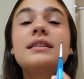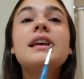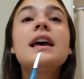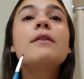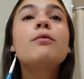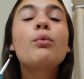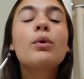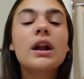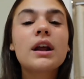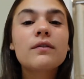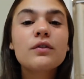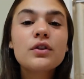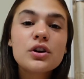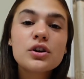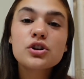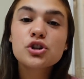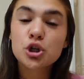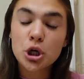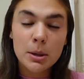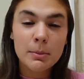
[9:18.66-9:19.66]
if whatever
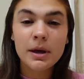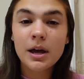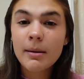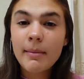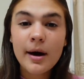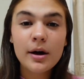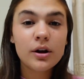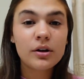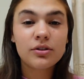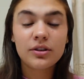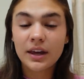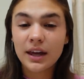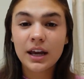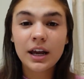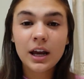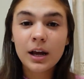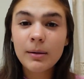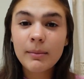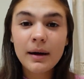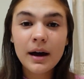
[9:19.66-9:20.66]
you're dreaming about or
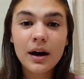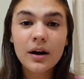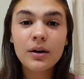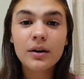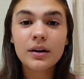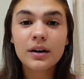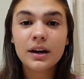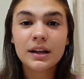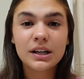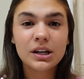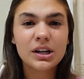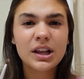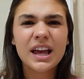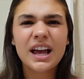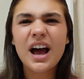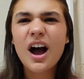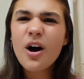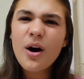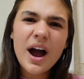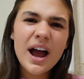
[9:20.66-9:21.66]
thinking about and you're like,
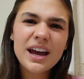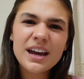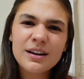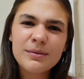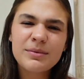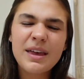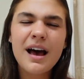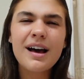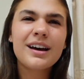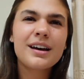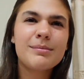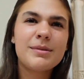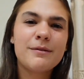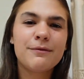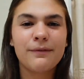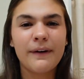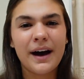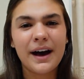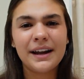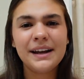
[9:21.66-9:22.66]
oh, I could, that could be
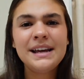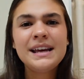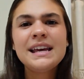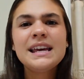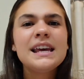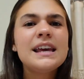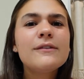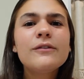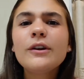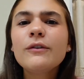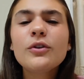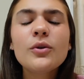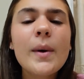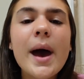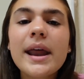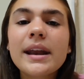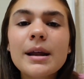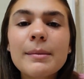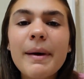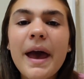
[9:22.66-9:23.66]
fun, even if you
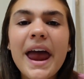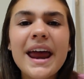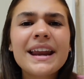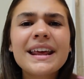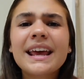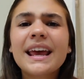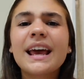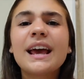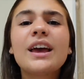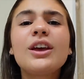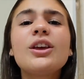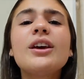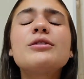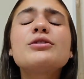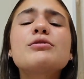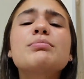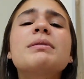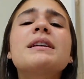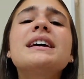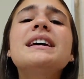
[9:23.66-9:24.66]
end up hating it,
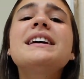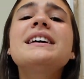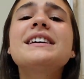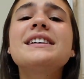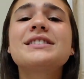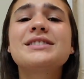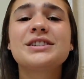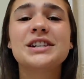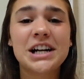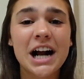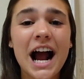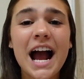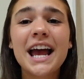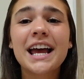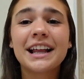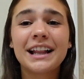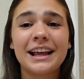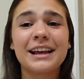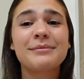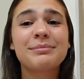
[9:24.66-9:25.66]
please
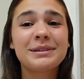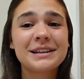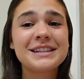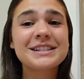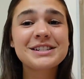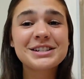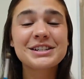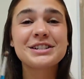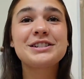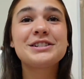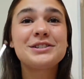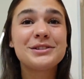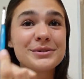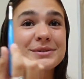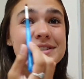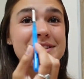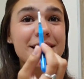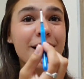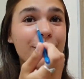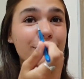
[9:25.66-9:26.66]
try it. Like, please just do
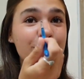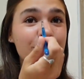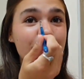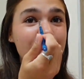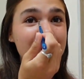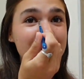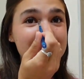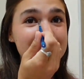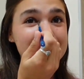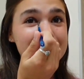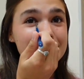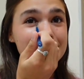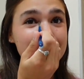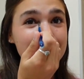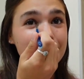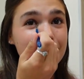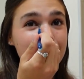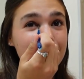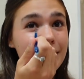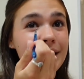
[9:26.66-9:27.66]
stuff you want to
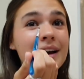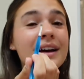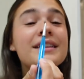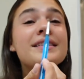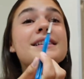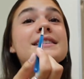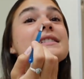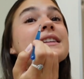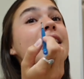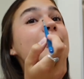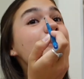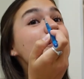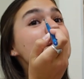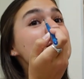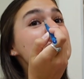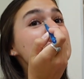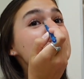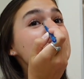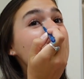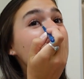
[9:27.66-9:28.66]
do. This life
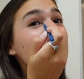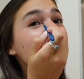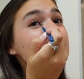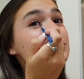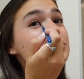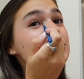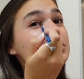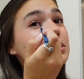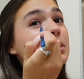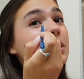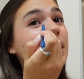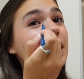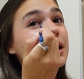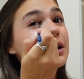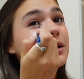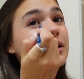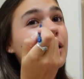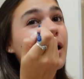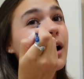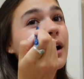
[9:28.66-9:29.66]
is so short and
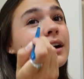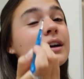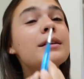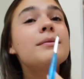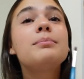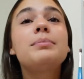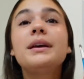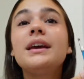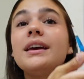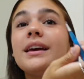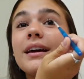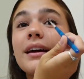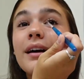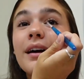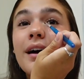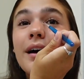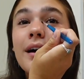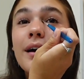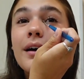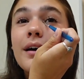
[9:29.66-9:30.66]
you're not going to be